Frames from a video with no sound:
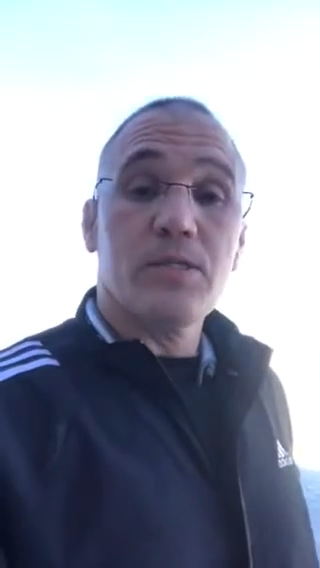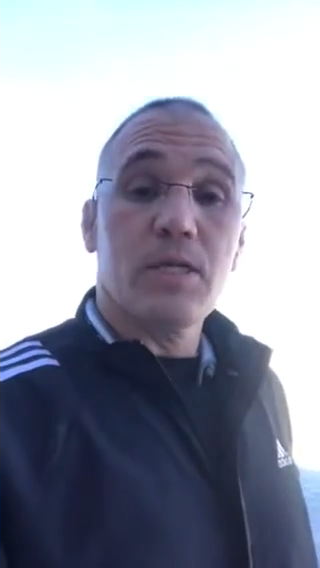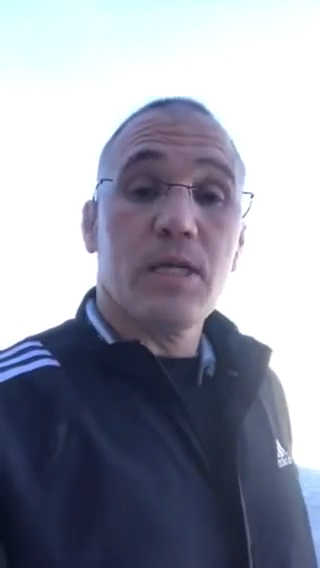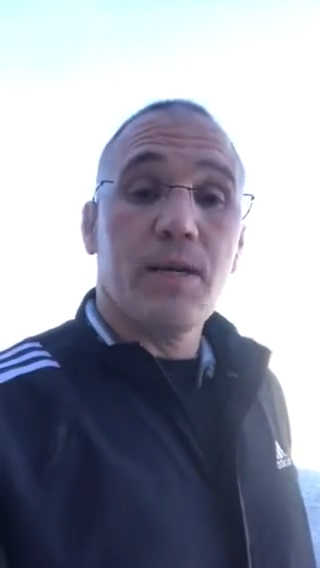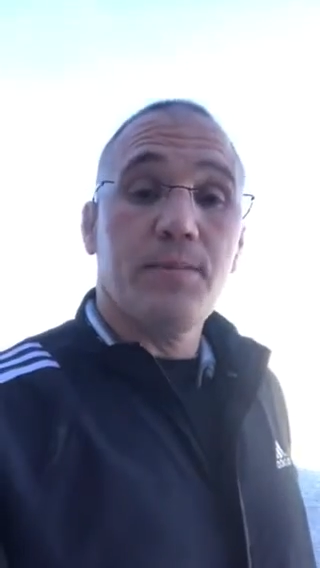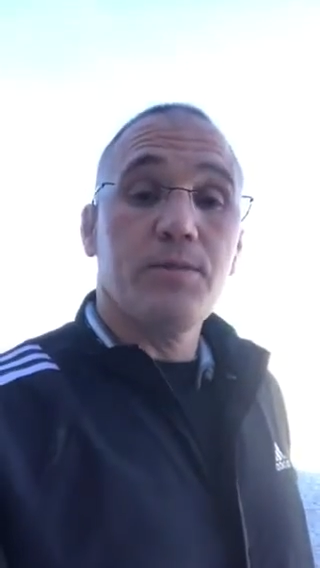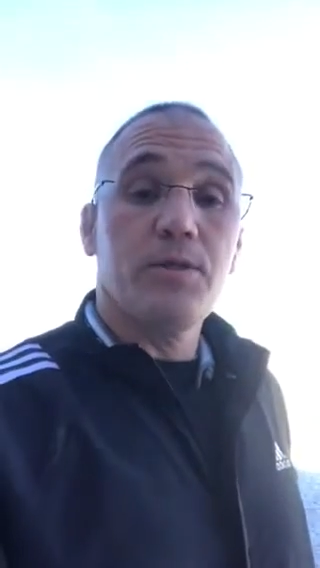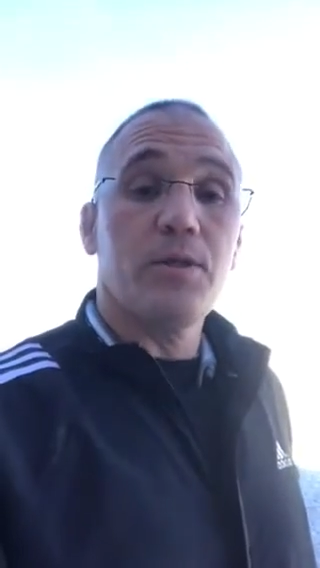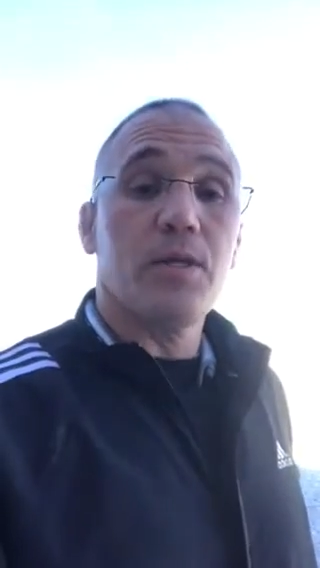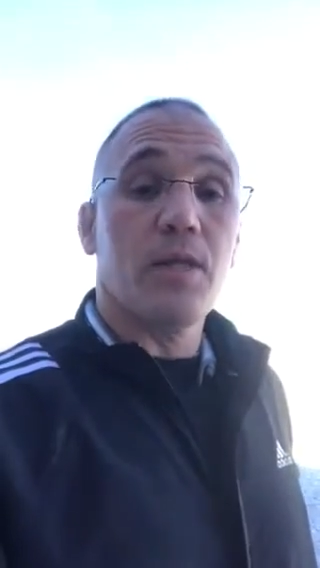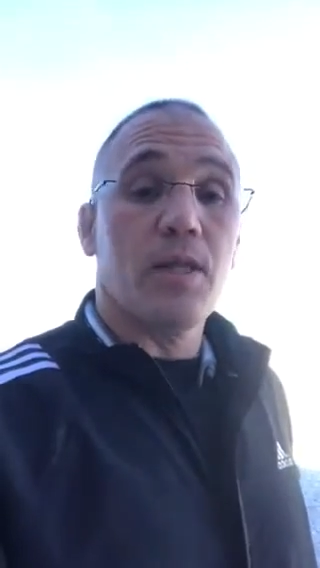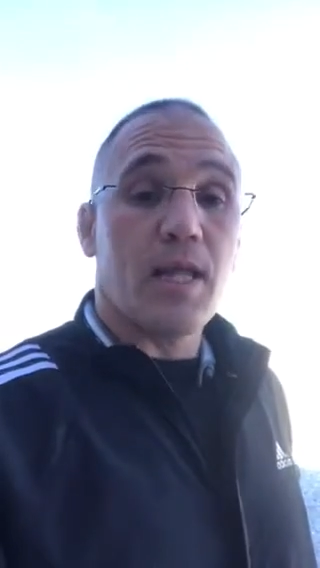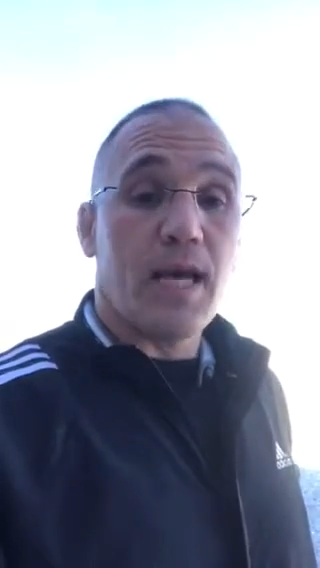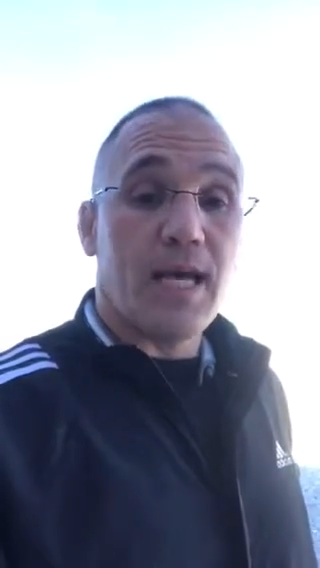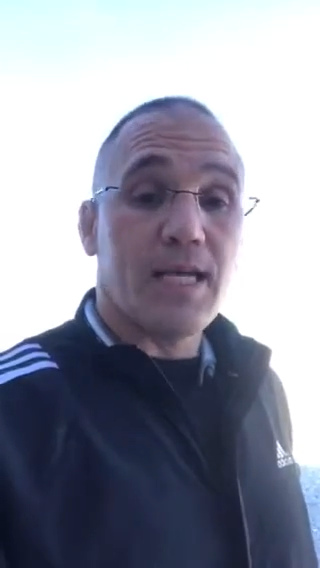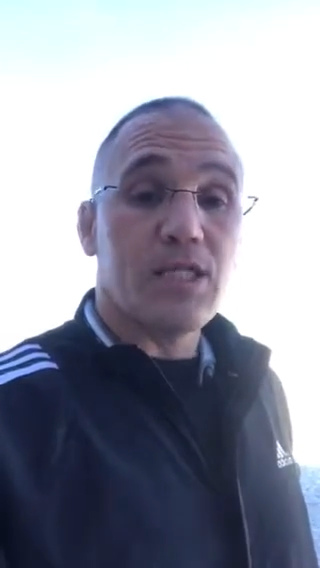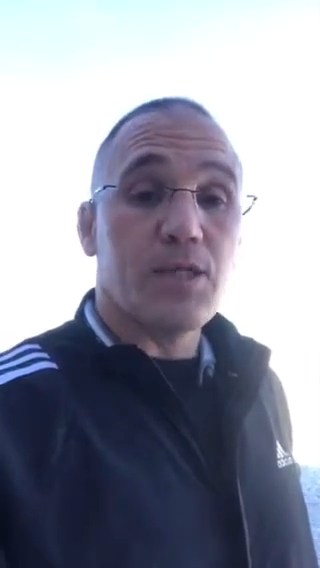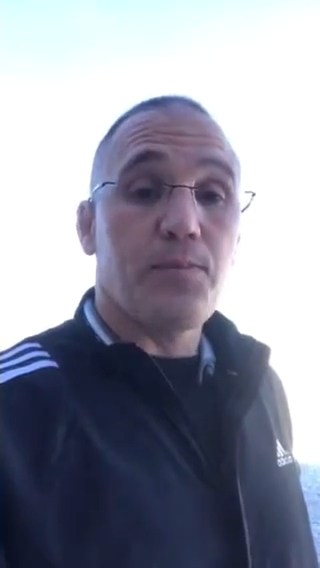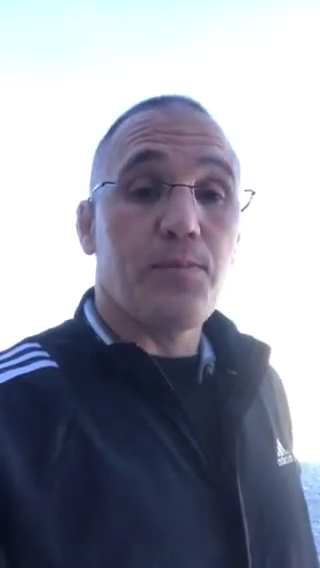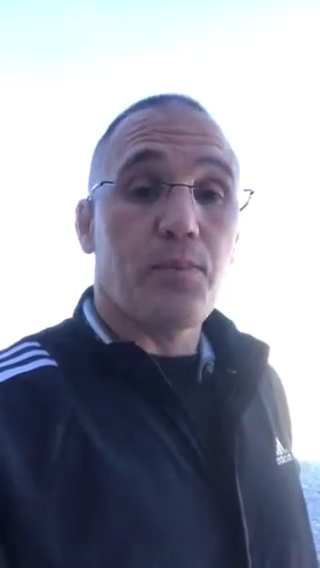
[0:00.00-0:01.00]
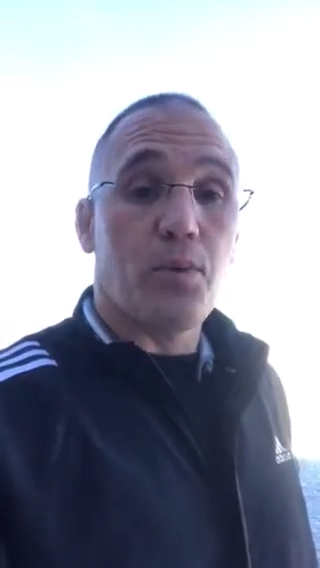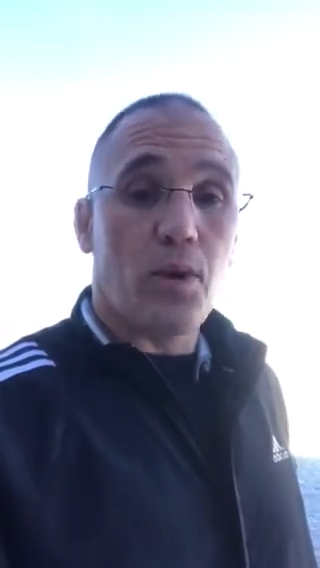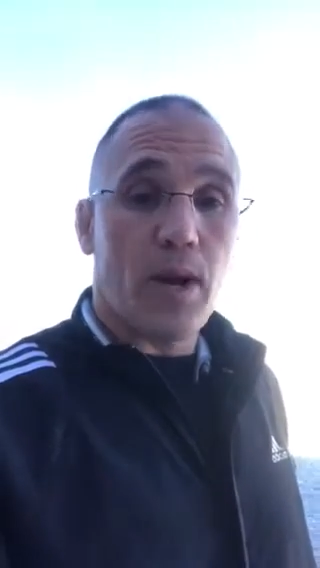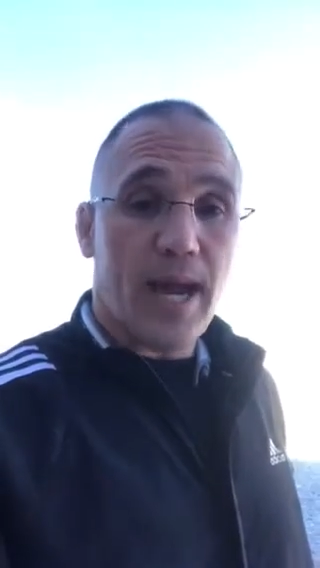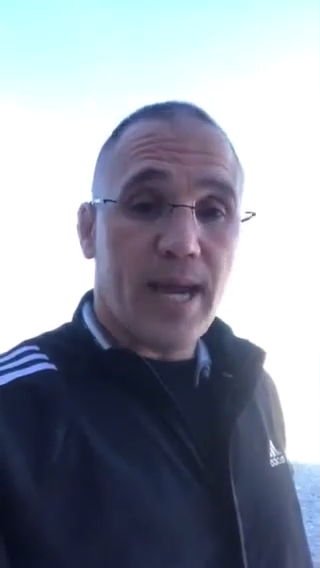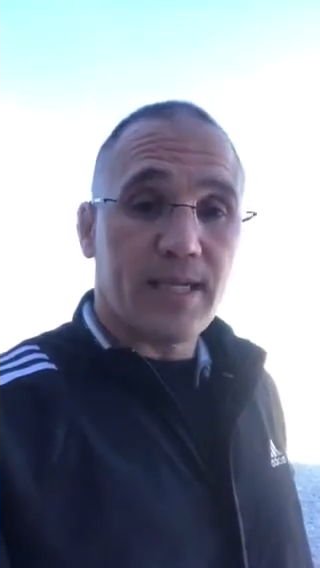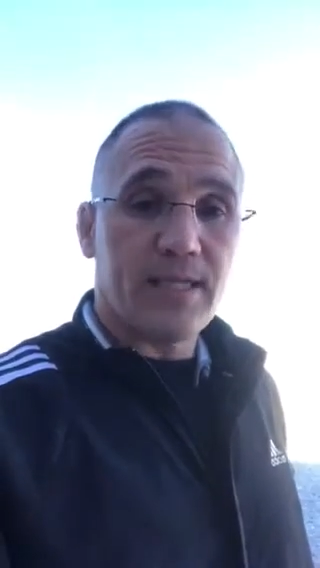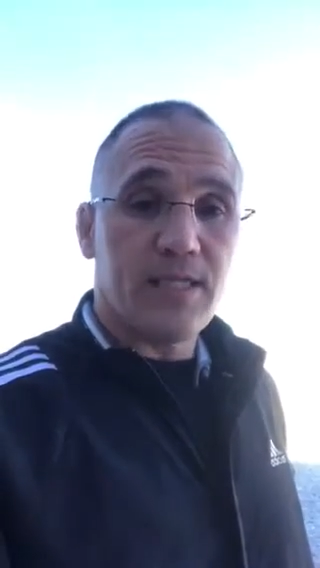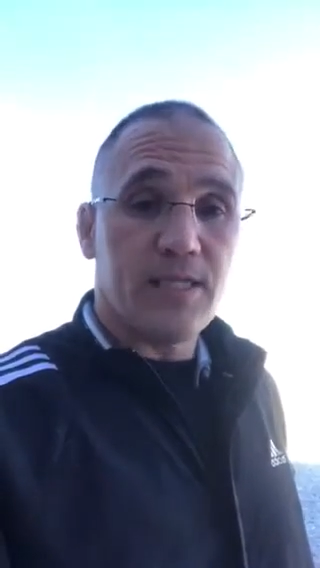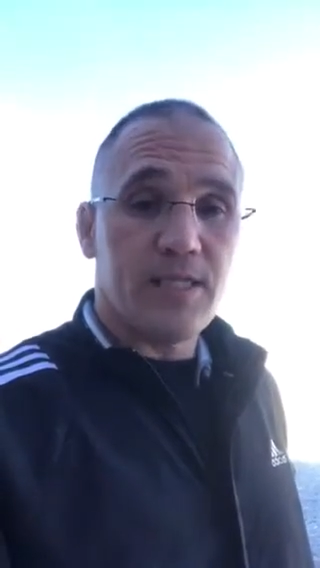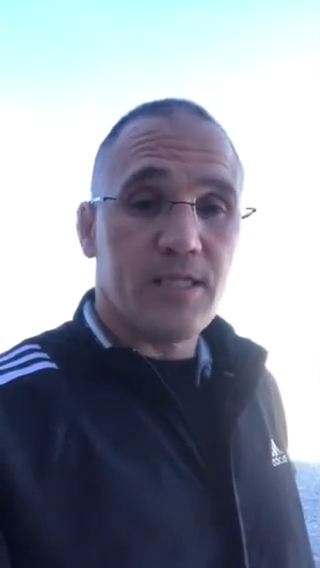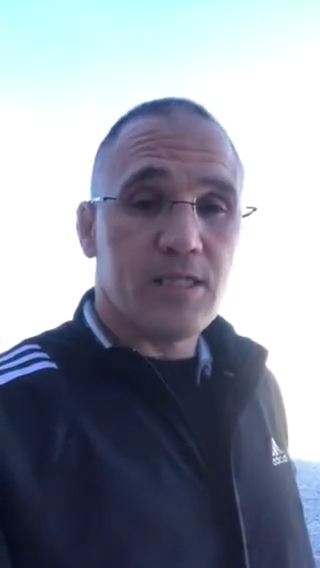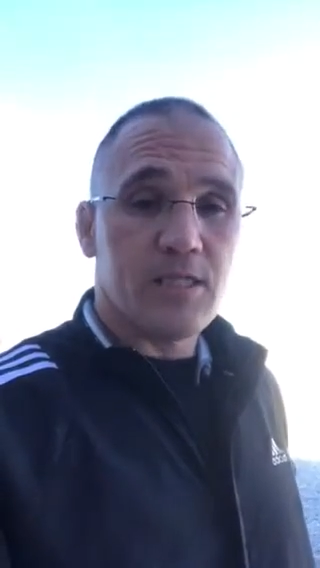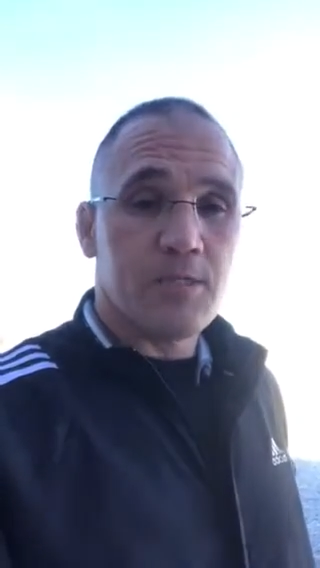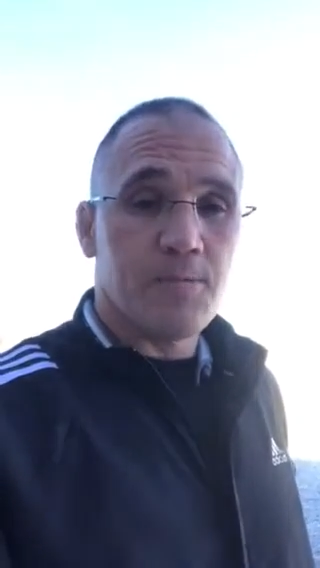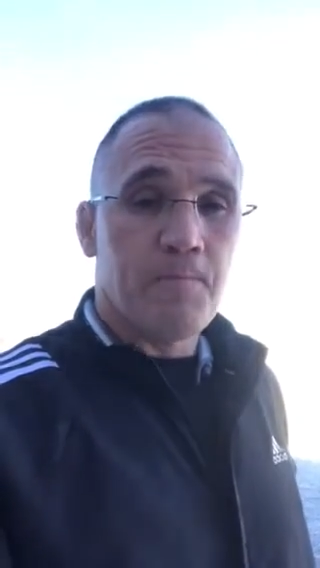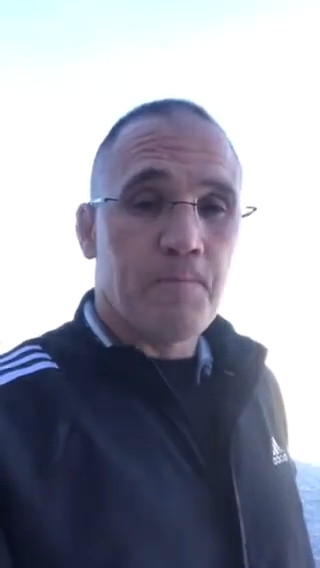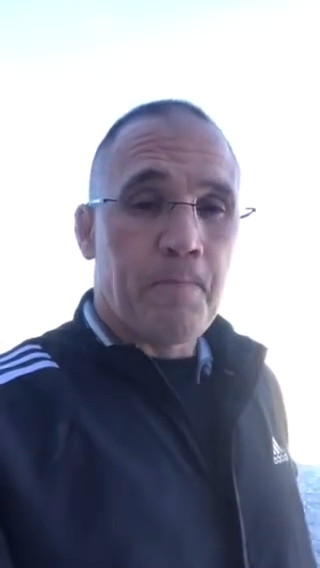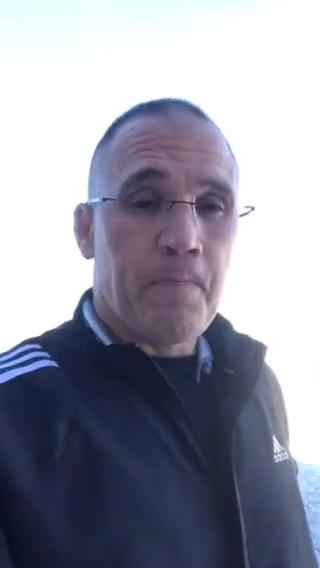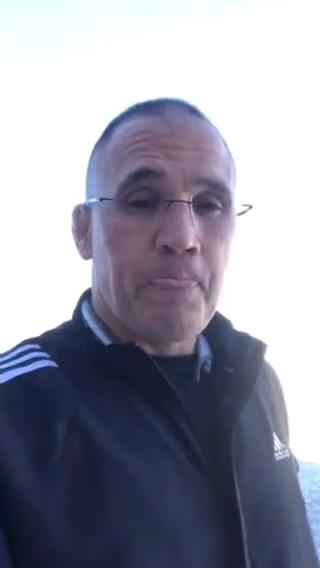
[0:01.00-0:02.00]
to come to the last
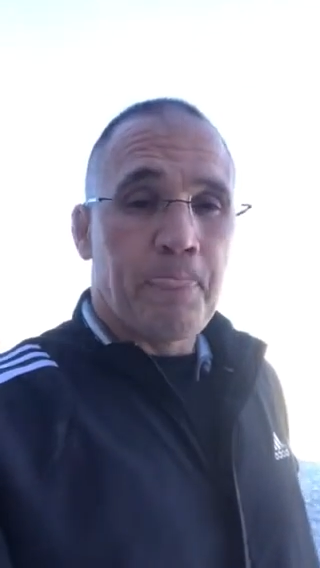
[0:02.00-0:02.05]
practice.